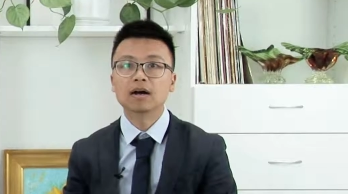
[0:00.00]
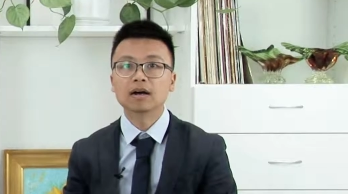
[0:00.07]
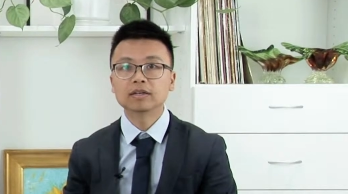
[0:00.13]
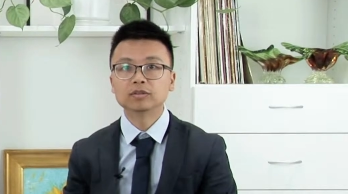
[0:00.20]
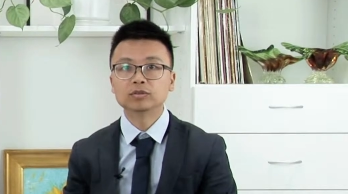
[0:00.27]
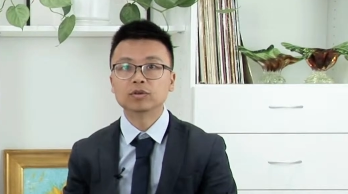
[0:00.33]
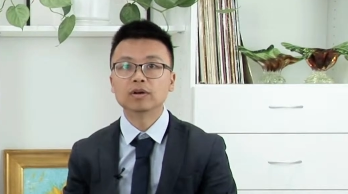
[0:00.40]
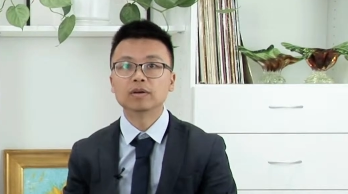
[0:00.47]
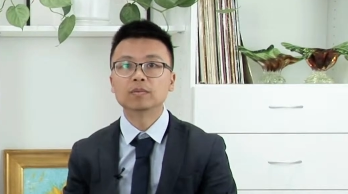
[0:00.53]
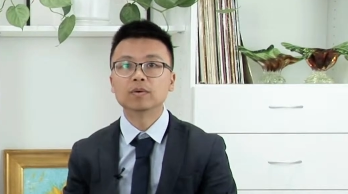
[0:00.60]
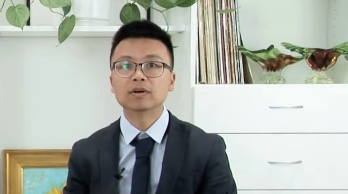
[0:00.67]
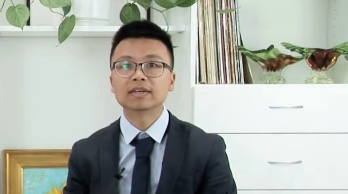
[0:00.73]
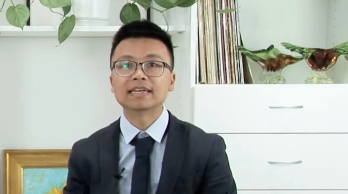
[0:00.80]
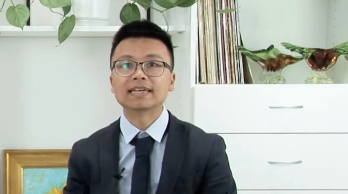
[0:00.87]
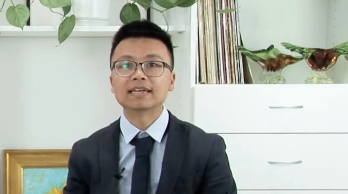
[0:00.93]
I enjoy
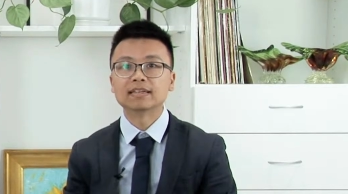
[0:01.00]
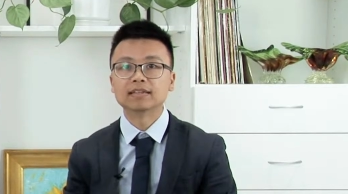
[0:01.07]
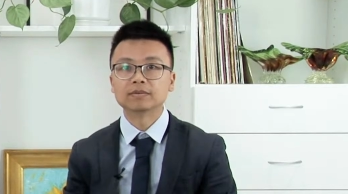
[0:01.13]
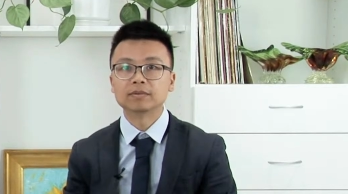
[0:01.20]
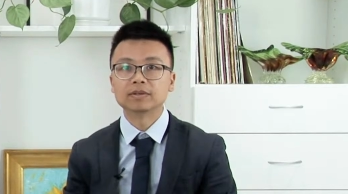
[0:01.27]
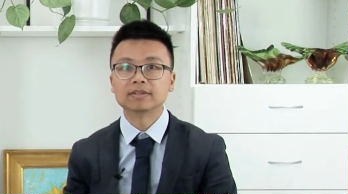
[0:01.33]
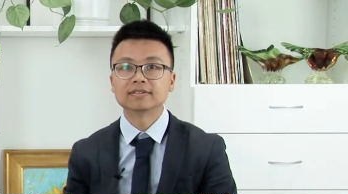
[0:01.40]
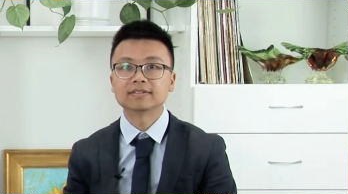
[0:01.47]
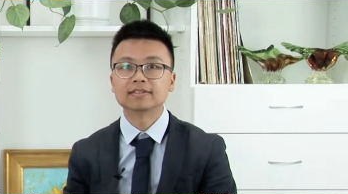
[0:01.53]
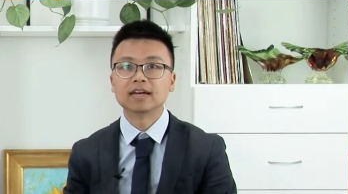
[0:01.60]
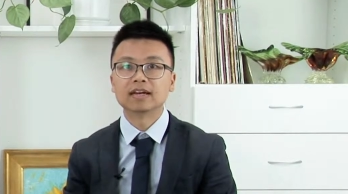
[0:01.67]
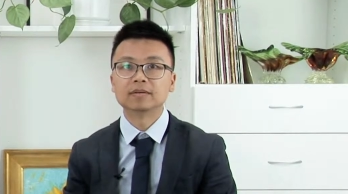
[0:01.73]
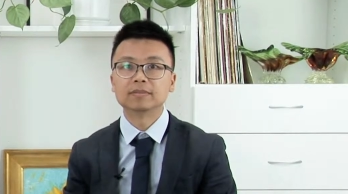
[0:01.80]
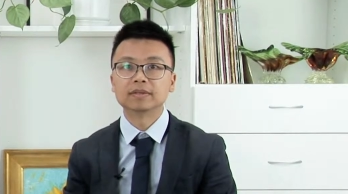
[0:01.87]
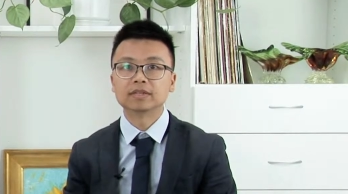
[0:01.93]
working in real
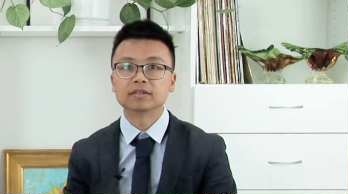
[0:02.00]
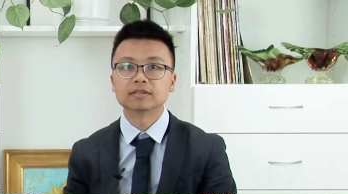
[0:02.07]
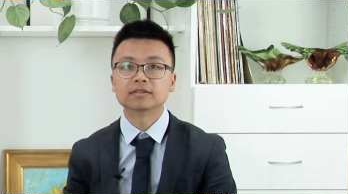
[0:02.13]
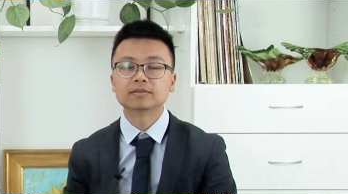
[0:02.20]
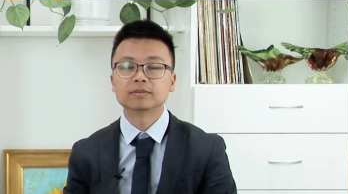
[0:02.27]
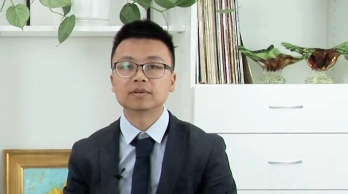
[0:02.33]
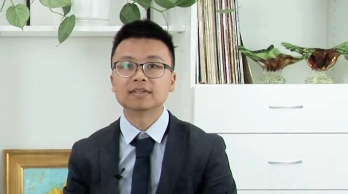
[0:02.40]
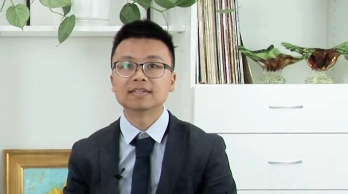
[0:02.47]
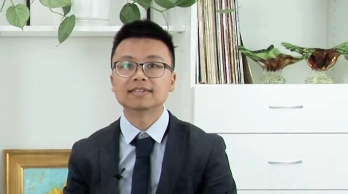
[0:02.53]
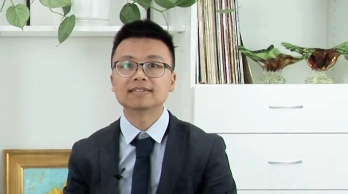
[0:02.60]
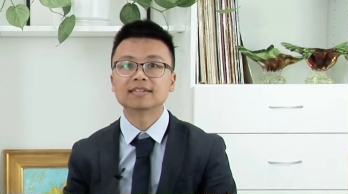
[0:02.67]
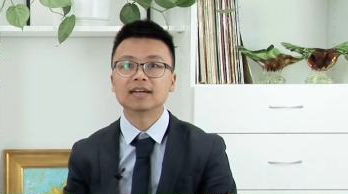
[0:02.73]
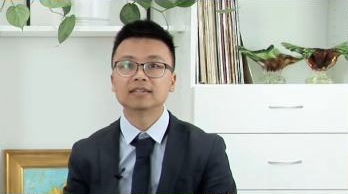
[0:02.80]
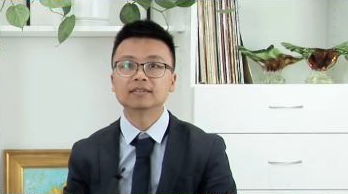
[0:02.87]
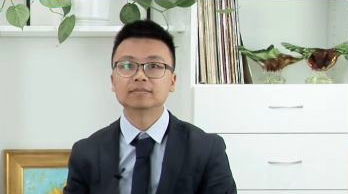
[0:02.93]
estate because real
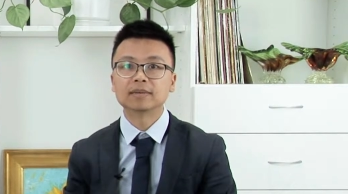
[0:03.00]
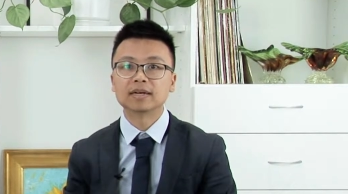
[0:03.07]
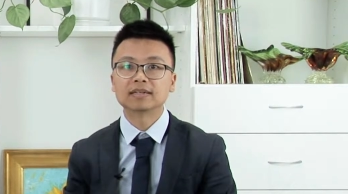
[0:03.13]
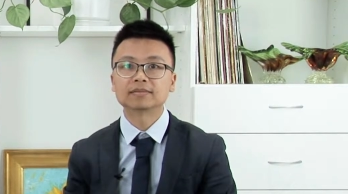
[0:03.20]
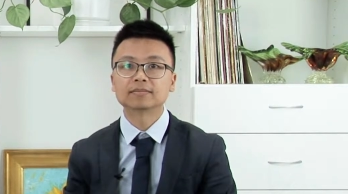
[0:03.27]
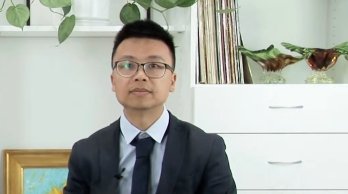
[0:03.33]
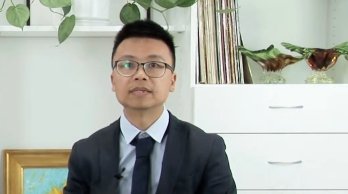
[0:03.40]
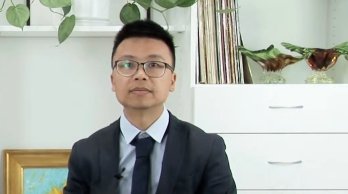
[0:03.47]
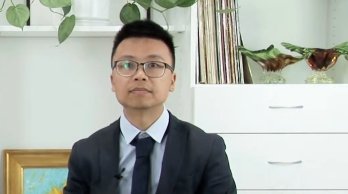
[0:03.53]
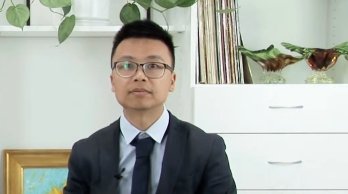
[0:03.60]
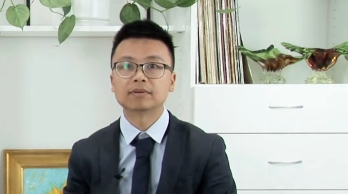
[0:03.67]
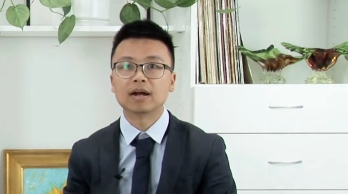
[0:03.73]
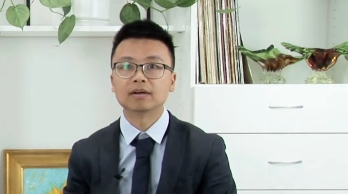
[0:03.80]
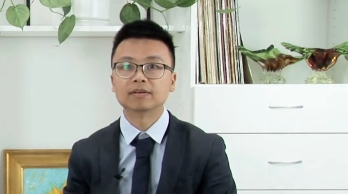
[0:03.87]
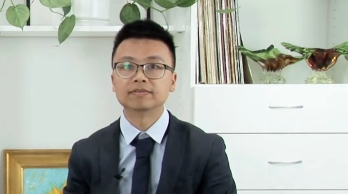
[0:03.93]
estate makes me
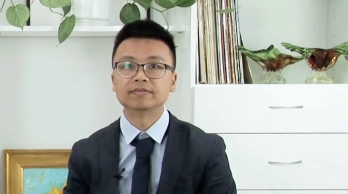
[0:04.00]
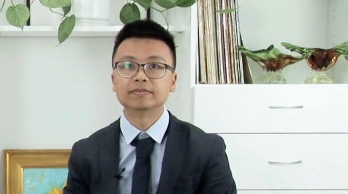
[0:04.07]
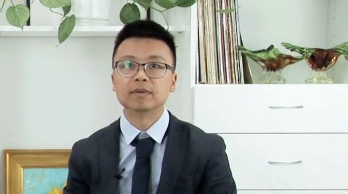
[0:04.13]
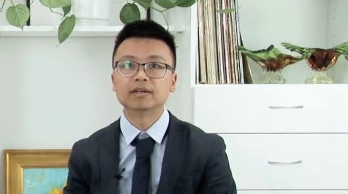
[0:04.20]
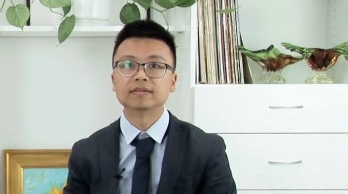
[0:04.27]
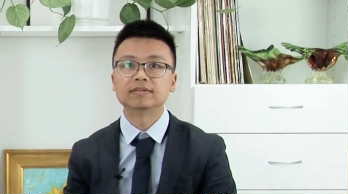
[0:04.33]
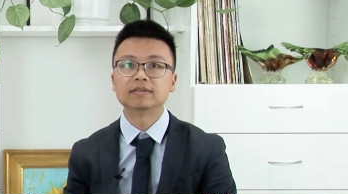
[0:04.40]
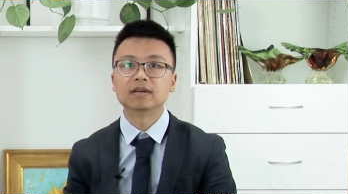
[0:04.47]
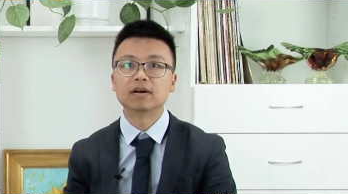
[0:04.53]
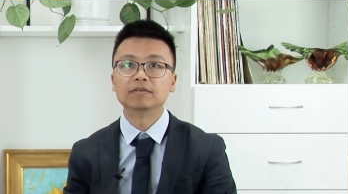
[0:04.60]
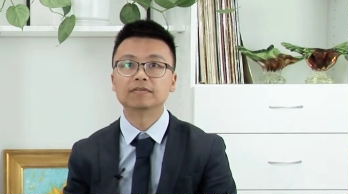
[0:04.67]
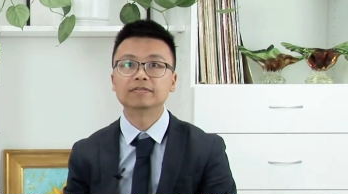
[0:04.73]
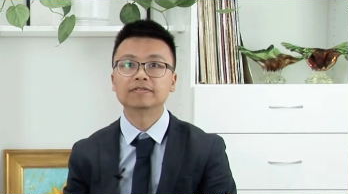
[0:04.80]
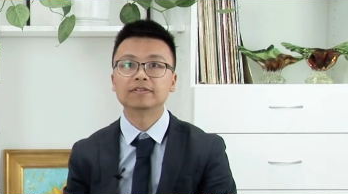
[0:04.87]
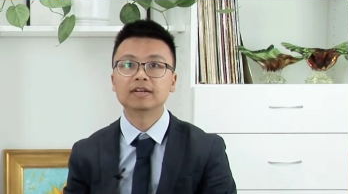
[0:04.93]
proud of
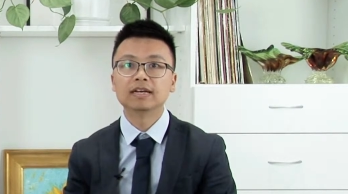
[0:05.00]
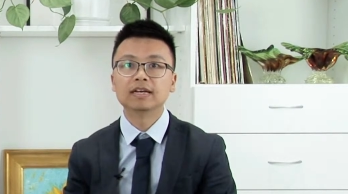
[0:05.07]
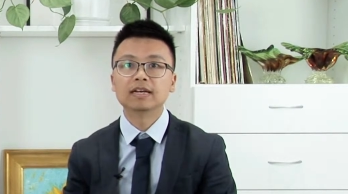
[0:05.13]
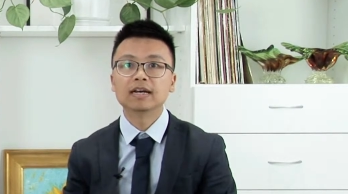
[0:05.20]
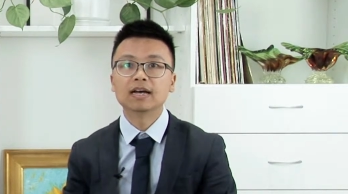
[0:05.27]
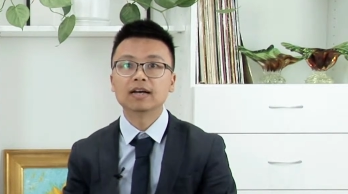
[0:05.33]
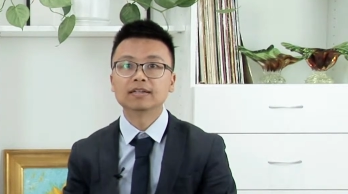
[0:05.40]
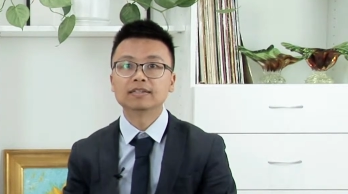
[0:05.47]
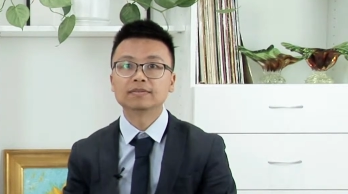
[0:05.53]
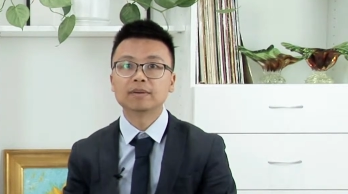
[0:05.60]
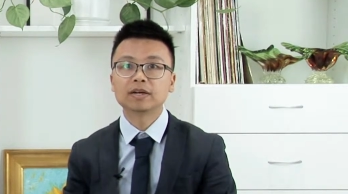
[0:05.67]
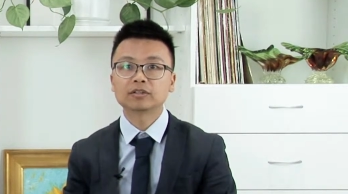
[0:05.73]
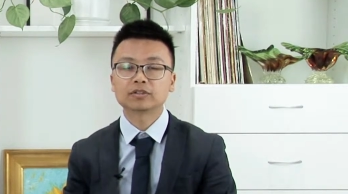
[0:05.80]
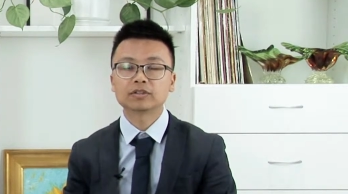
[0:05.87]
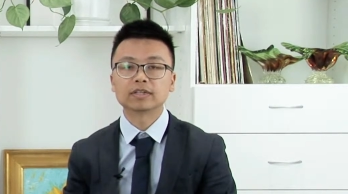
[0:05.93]
myself,
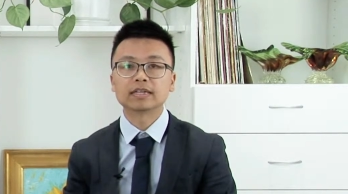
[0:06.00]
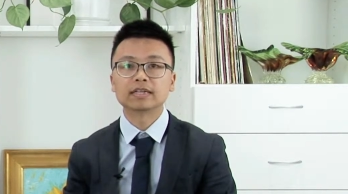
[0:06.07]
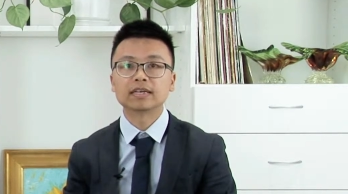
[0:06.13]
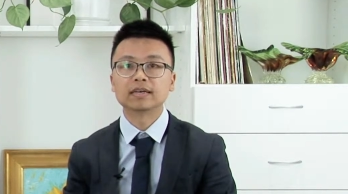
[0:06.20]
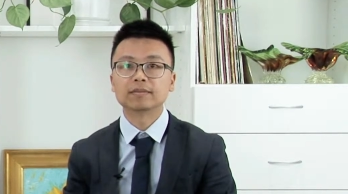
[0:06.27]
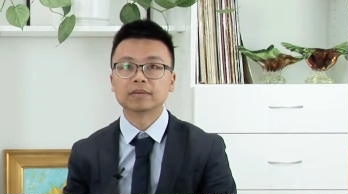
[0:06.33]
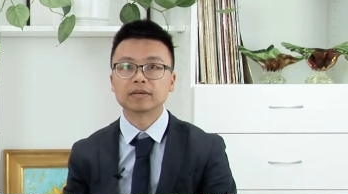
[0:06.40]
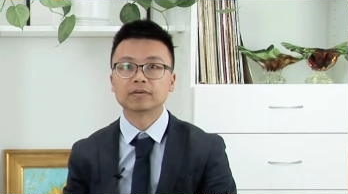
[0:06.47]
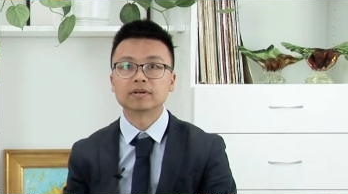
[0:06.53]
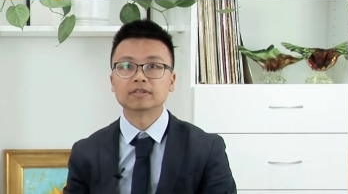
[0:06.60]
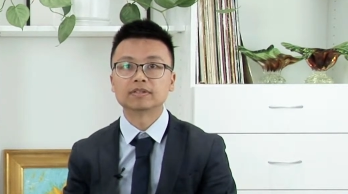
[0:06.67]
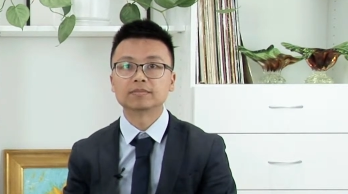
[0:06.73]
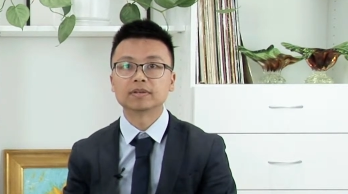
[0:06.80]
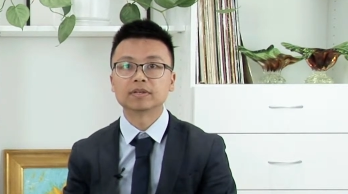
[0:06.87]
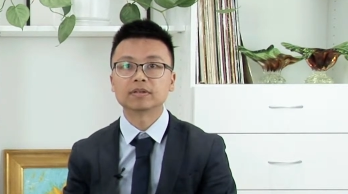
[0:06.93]
especially
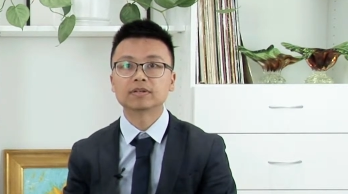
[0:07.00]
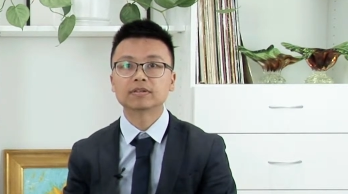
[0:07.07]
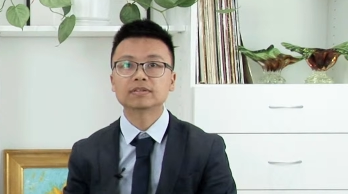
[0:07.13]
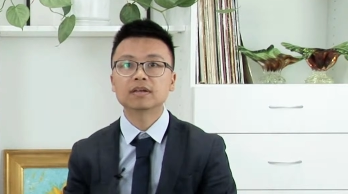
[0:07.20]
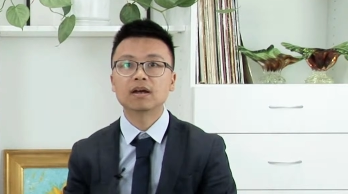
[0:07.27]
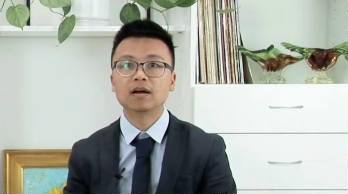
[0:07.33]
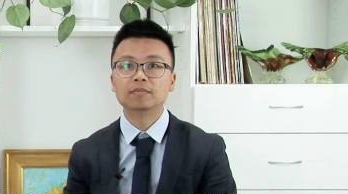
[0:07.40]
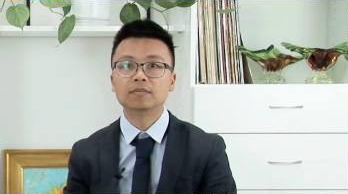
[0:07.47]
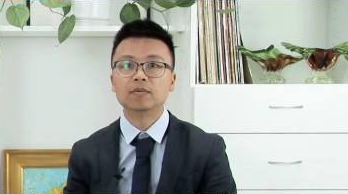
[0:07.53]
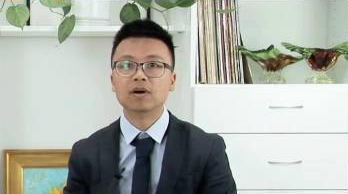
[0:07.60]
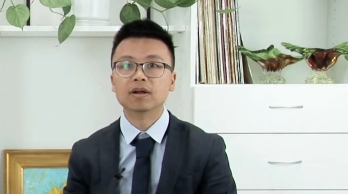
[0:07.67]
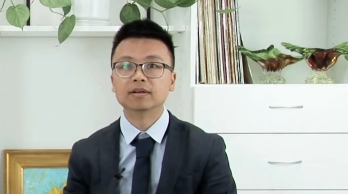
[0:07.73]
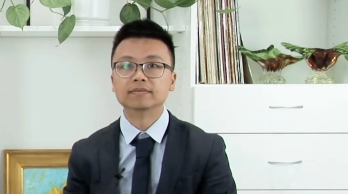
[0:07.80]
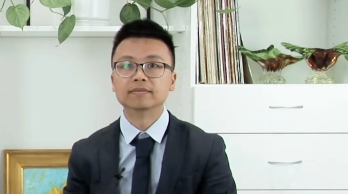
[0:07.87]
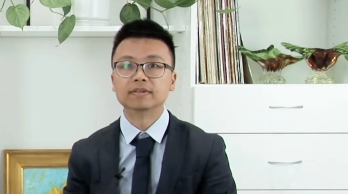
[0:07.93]
immigrants, because I'm
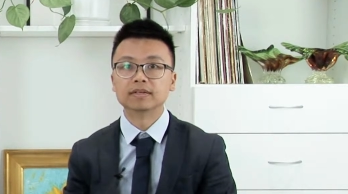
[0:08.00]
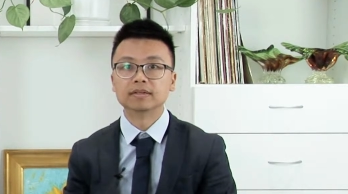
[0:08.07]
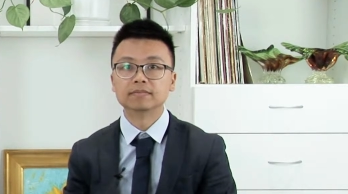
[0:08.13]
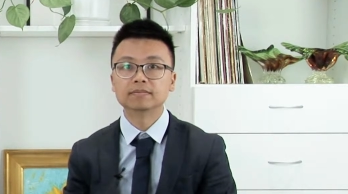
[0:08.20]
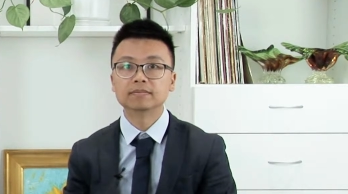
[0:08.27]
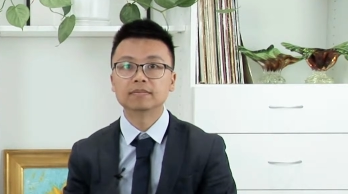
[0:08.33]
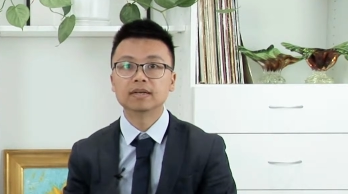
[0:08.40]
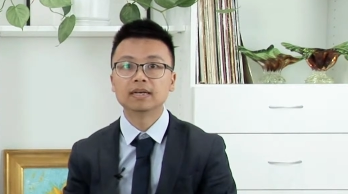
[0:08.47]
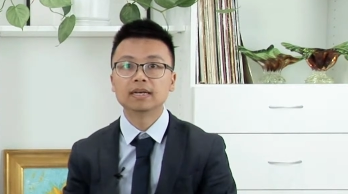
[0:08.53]
one of them.